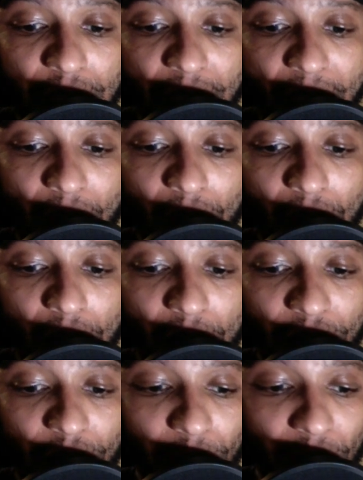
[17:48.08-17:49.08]
out of
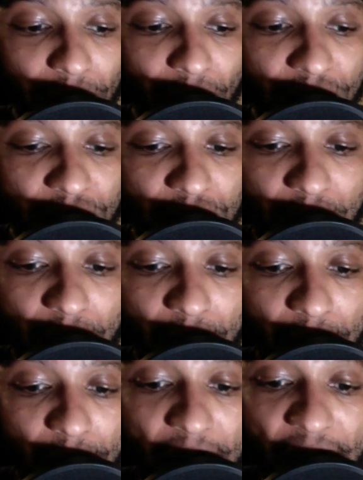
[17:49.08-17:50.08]
the playoffs
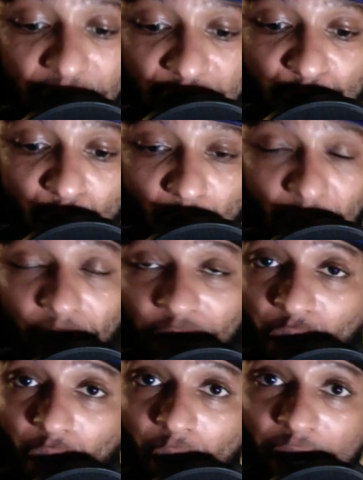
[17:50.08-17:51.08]
at this point with
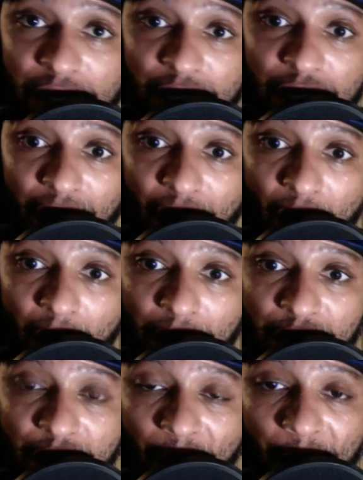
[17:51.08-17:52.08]
4 races to go. And
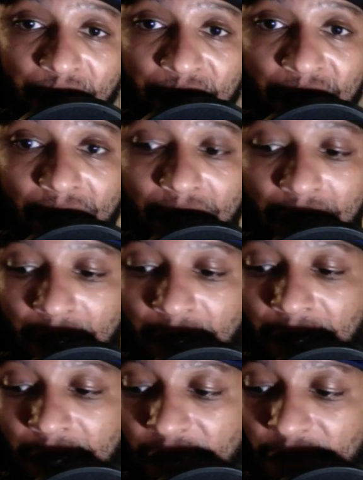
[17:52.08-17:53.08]
so
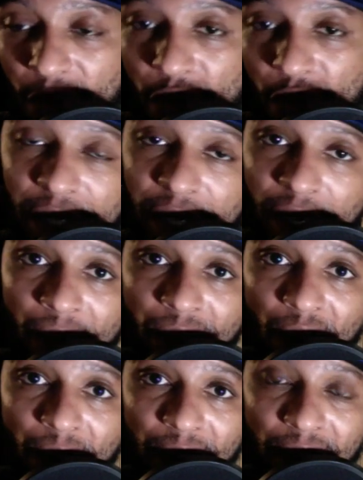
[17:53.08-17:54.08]
if you see him
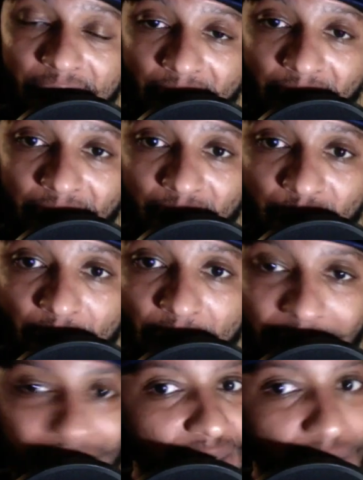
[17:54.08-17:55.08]
near McDowell on the
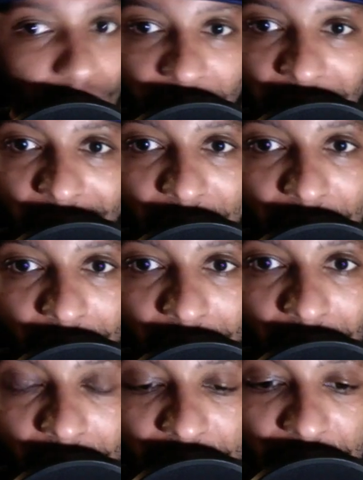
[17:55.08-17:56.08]
track, it's going to get hot,
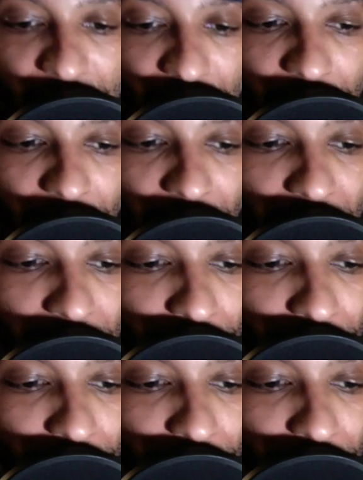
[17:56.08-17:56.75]
y'all. It's going to get hot.